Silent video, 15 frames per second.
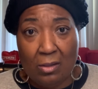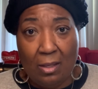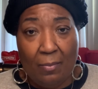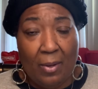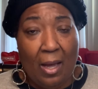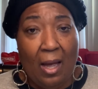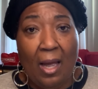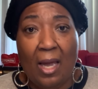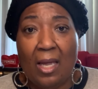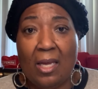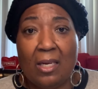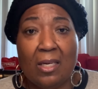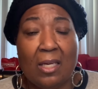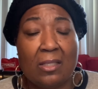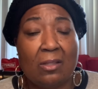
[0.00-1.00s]
I mean, I had
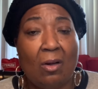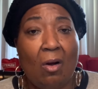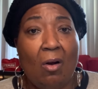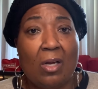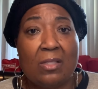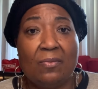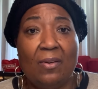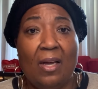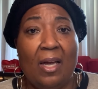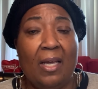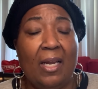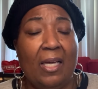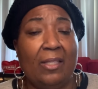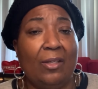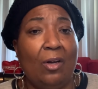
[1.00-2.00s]
index cards flying
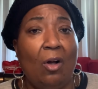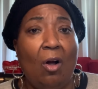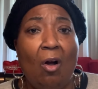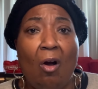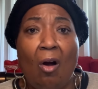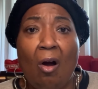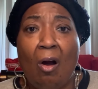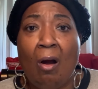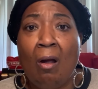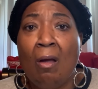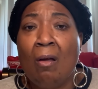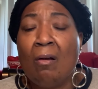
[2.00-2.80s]
out of the car,